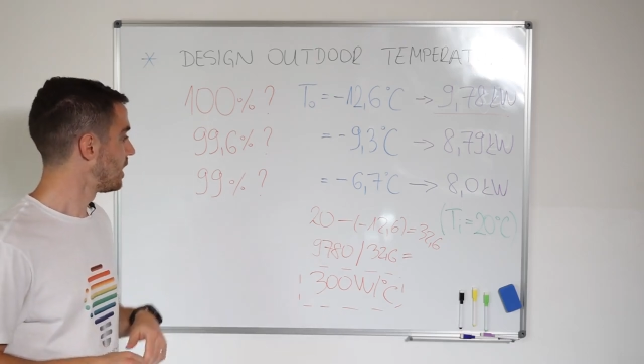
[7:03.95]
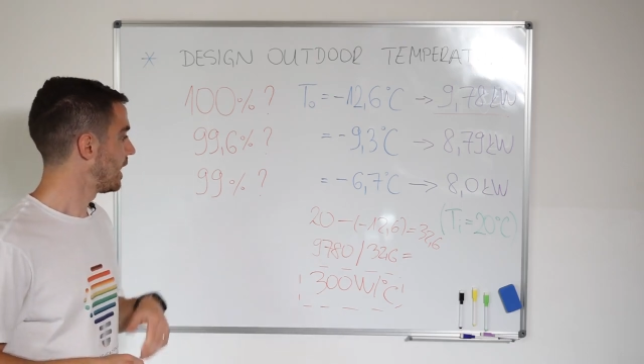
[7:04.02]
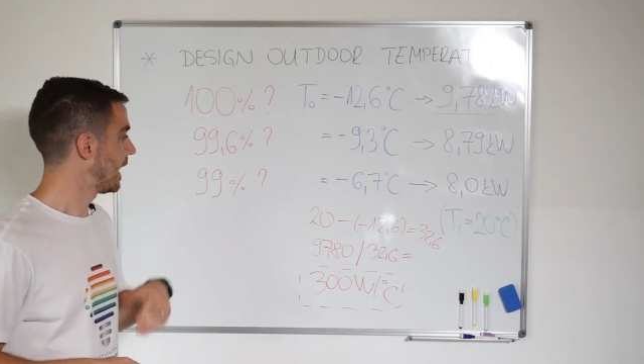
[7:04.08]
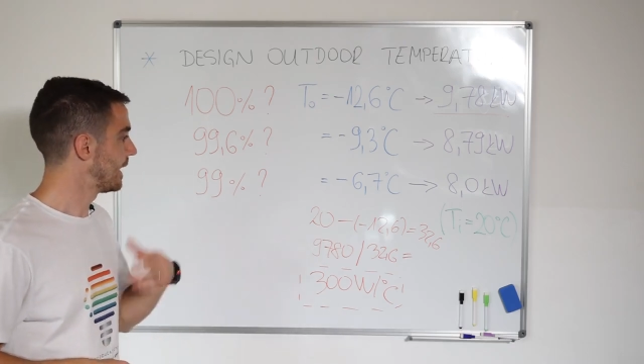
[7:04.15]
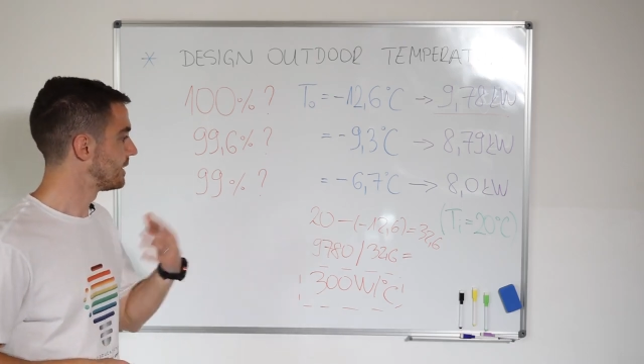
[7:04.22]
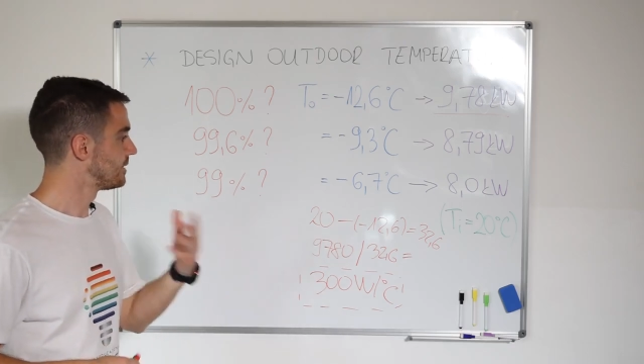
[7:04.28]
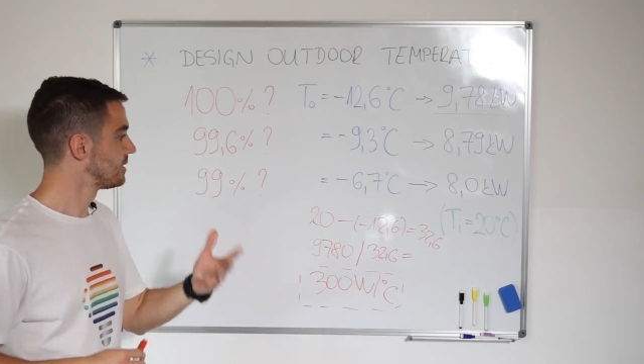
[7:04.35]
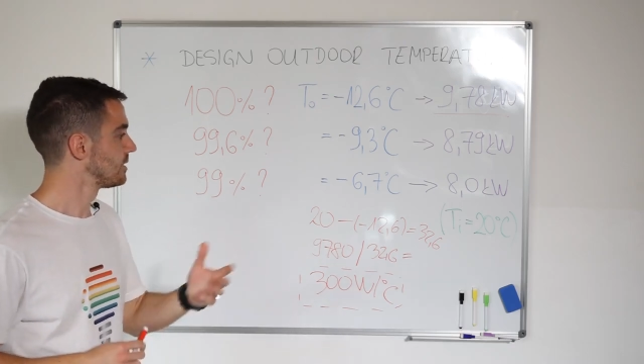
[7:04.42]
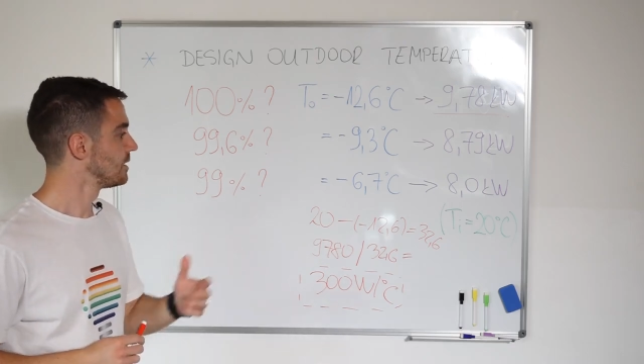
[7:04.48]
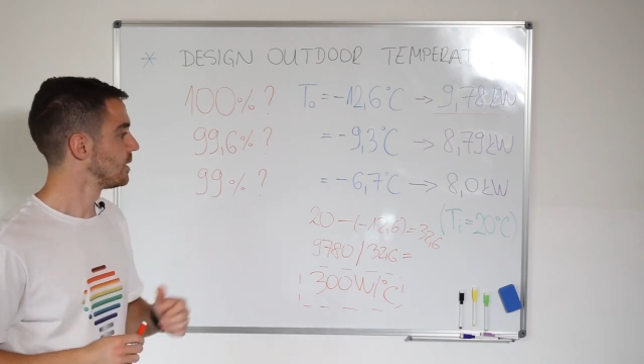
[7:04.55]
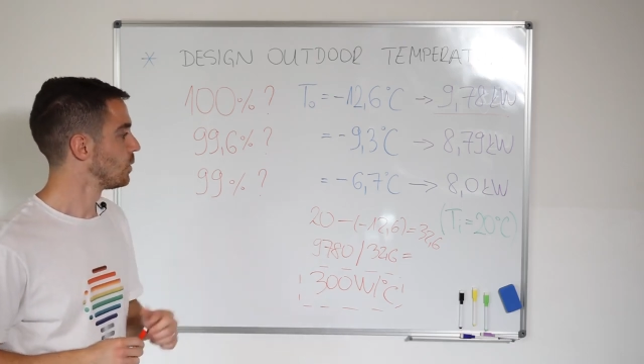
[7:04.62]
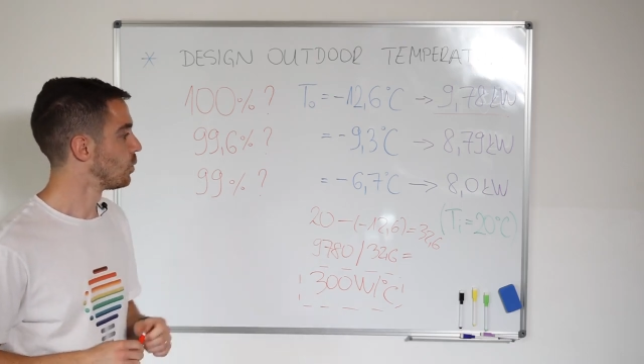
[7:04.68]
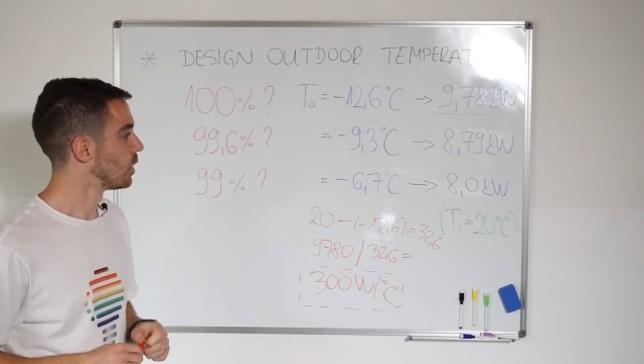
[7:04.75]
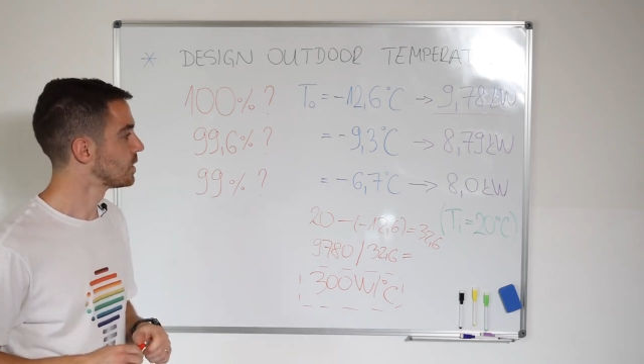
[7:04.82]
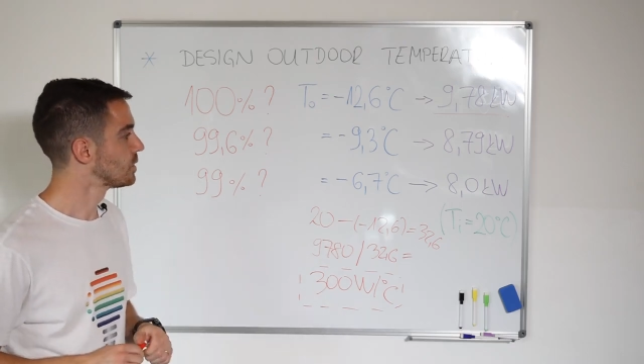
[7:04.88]
and
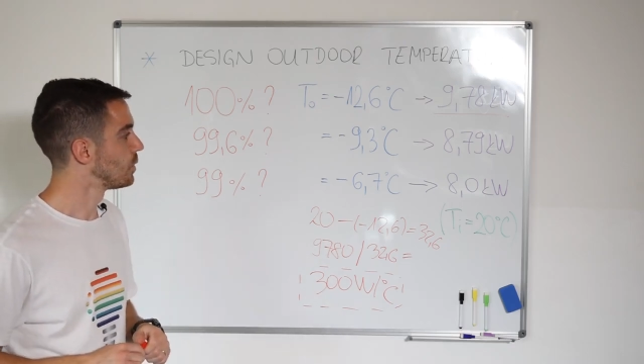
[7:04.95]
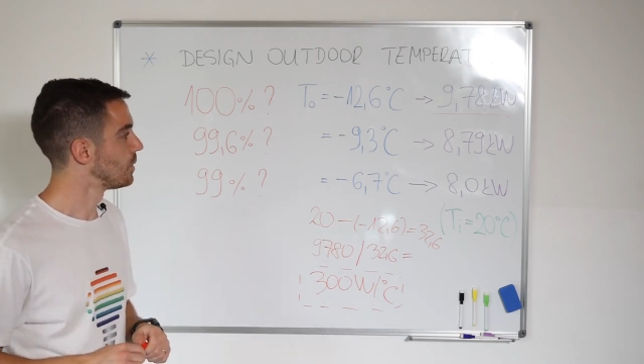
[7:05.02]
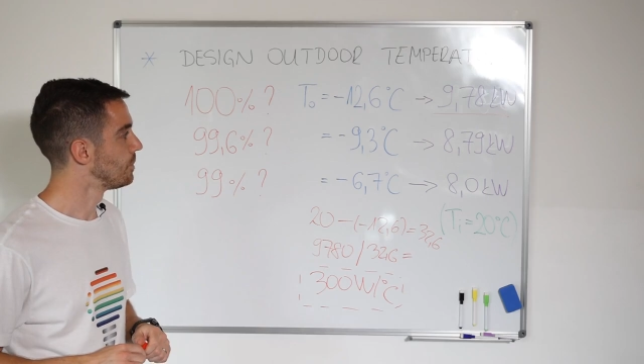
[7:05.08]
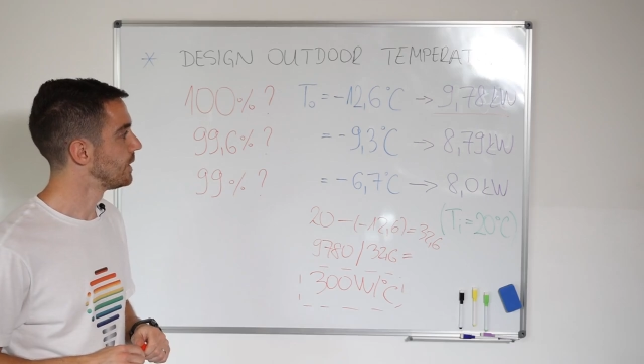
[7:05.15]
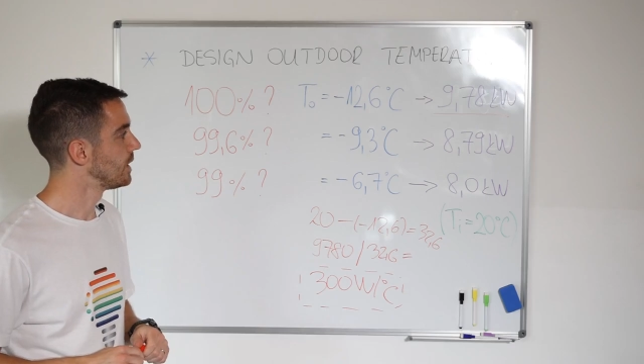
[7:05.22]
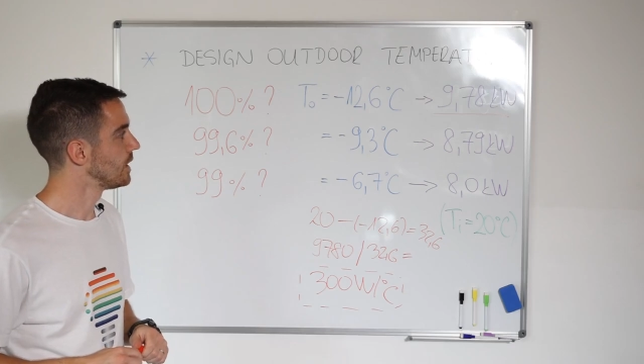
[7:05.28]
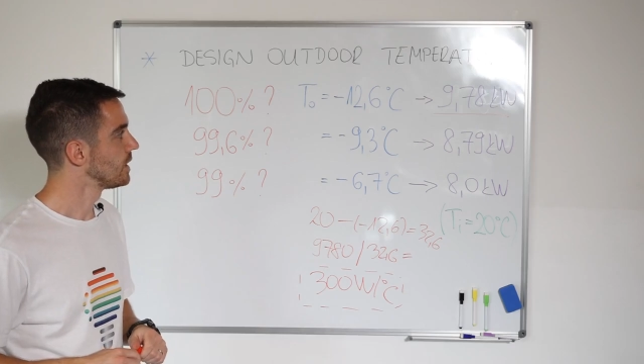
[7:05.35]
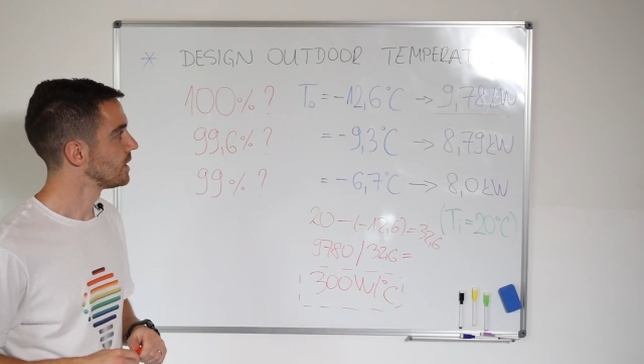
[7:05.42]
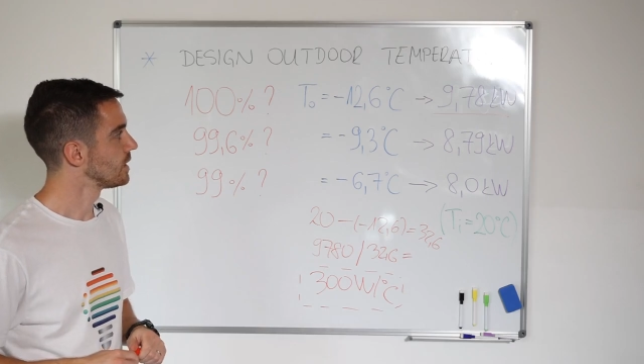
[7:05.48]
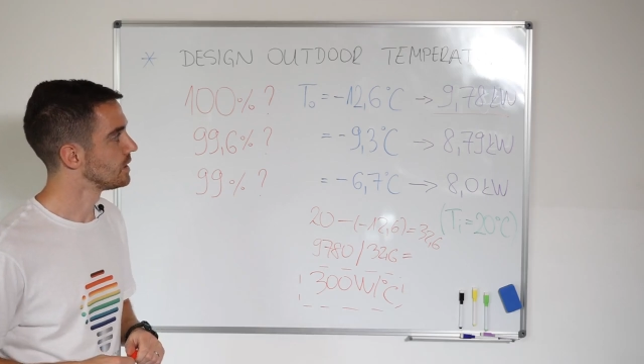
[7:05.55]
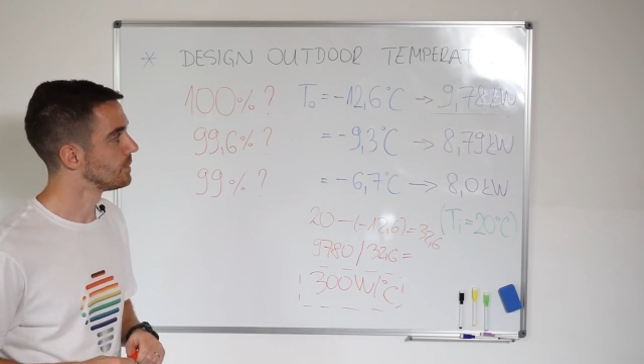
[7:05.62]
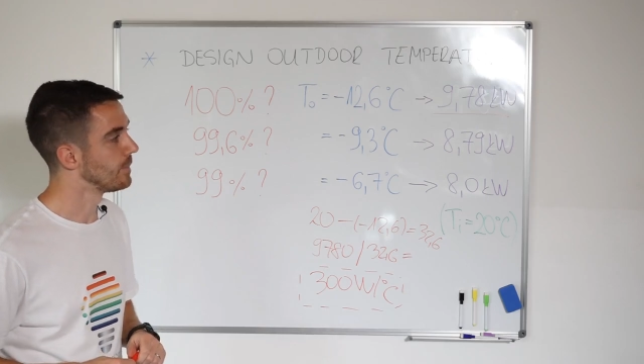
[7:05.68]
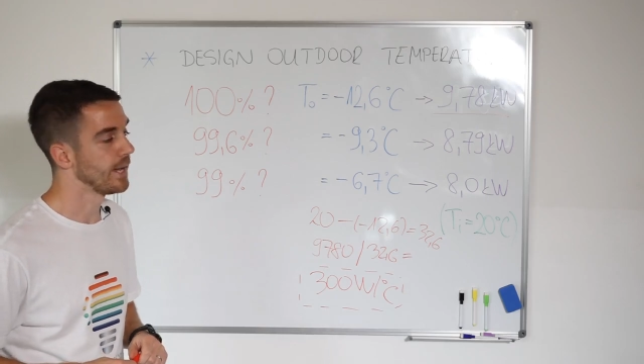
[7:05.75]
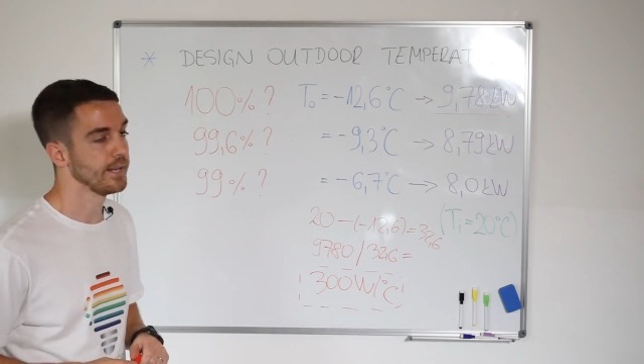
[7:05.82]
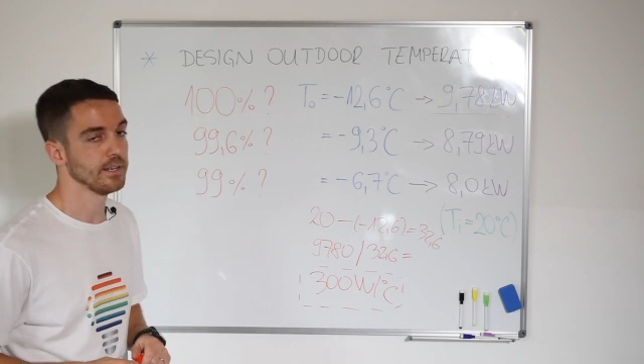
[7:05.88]
what will be
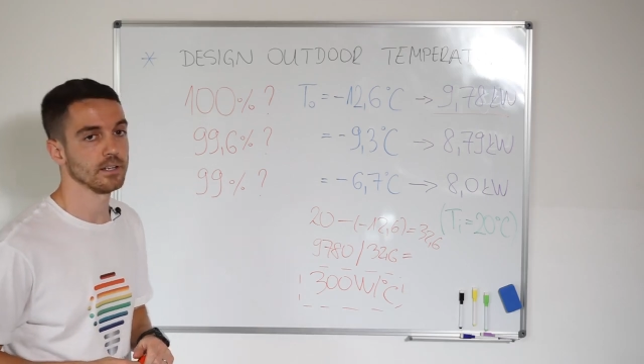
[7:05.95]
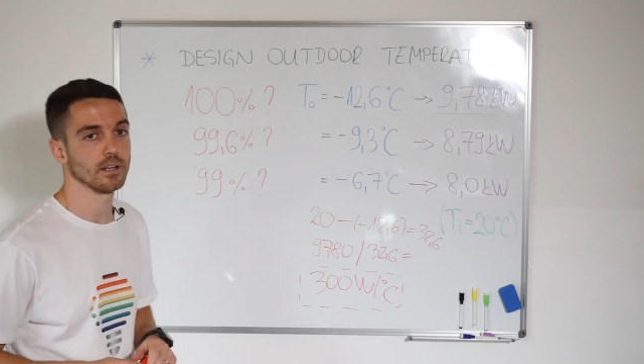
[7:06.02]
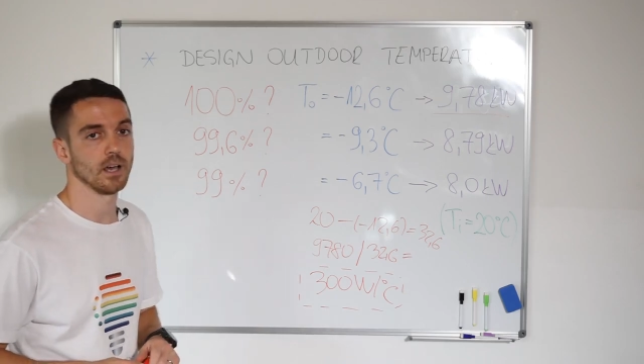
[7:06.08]
the main